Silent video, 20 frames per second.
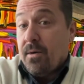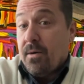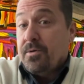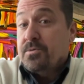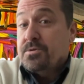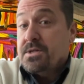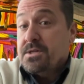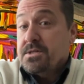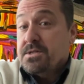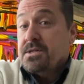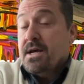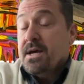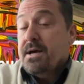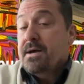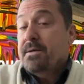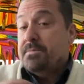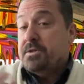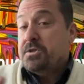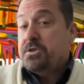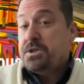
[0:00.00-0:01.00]
and there's this
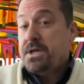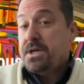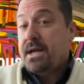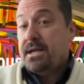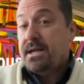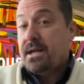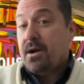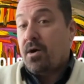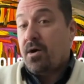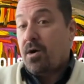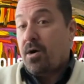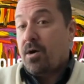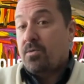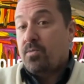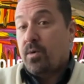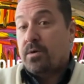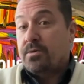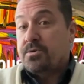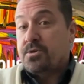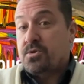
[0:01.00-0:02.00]
machine in a
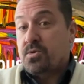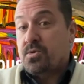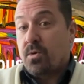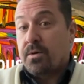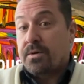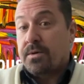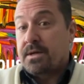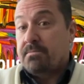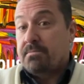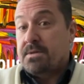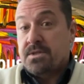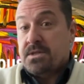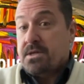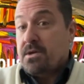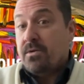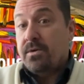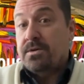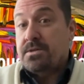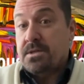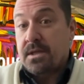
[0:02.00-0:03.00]
hardware store that
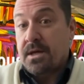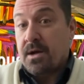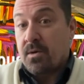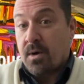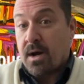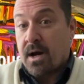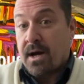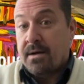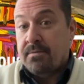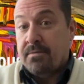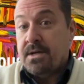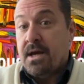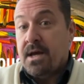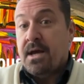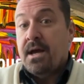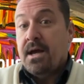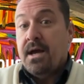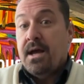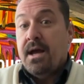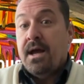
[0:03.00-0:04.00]
mysteriously arrived
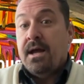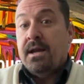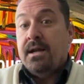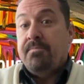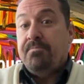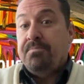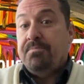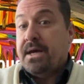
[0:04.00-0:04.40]
and it